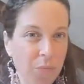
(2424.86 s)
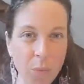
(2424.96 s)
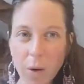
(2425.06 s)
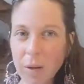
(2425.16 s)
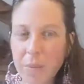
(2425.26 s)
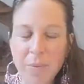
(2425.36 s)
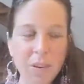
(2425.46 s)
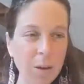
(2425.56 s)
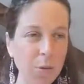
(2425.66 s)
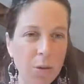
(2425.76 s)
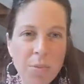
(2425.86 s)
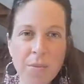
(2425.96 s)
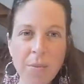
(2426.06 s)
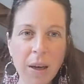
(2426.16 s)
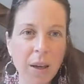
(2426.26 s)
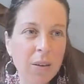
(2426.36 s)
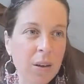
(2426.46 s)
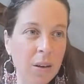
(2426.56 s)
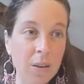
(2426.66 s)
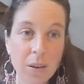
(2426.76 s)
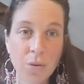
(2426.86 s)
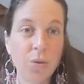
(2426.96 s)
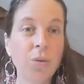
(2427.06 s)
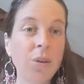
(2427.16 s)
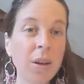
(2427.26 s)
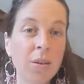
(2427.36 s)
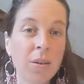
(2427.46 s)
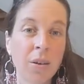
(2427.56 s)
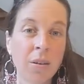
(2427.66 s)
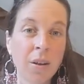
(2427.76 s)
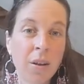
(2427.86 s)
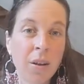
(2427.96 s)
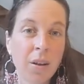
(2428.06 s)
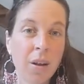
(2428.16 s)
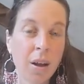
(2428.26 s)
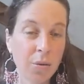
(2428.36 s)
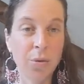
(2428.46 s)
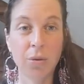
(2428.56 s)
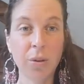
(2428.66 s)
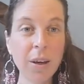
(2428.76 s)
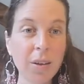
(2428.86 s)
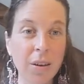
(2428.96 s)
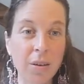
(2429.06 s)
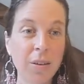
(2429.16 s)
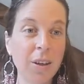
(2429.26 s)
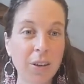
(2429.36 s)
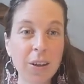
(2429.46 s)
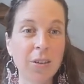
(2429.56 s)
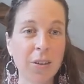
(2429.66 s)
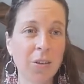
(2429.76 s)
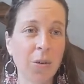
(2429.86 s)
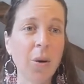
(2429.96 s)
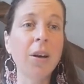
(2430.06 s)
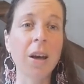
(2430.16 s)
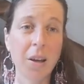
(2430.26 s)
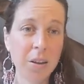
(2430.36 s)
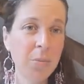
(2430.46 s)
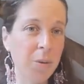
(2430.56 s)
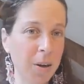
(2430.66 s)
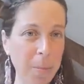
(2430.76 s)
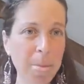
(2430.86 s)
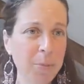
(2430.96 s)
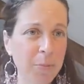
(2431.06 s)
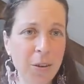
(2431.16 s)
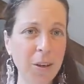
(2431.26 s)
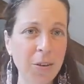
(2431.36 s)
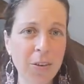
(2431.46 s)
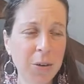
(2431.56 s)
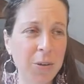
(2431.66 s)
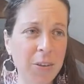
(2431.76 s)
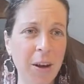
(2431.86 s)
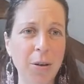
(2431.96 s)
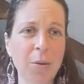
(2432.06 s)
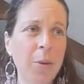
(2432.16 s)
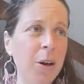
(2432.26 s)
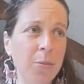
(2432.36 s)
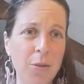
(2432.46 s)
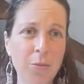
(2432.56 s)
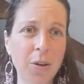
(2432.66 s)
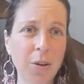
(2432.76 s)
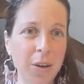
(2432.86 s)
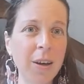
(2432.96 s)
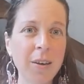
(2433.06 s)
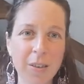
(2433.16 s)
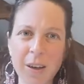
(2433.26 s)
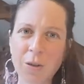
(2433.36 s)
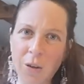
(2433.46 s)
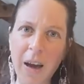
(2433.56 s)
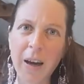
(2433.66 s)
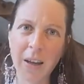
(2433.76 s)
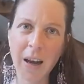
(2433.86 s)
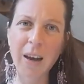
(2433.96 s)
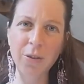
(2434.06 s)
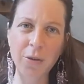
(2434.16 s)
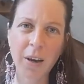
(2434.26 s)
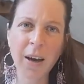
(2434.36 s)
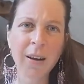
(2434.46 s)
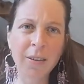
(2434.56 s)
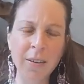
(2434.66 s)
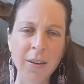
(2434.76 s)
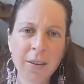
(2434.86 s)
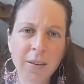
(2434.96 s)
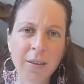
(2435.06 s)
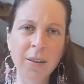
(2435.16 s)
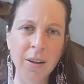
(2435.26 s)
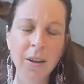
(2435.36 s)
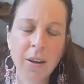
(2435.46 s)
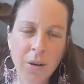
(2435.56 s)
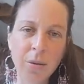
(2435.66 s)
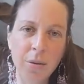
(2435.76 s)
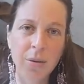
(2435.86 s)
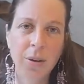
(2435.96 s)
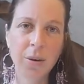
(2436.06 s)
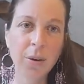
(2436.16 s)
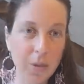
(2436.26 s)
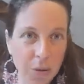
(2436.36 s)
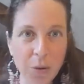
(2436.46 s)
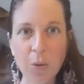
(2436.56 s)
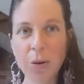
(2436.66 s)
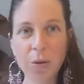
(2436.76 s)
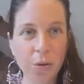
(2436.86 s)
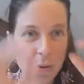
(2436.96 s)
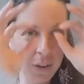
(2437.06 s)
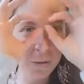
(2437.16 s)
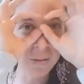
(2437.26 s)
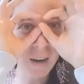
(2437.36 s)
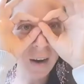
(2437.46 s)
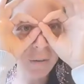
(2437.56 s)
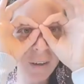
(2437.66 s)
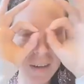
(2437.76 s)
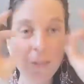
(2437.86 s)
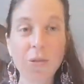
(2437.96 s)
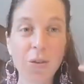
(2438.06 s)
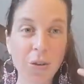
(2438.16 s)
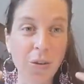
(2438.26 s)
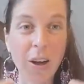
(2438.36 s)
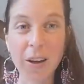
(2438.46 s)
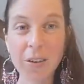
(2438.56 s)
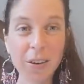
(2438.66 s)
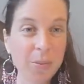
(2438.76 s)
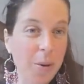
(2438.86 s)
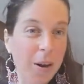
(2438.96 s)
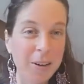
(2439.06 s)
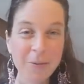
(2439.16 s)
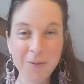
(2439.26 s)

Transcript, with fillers: What seems to be my essence is to do this and and to do that and need this. And so, oh yeah, I need my inner secretary. The part of me is reorganized, and actually, I can actually access it you know, and then go into secretary. She's got glasses, mine.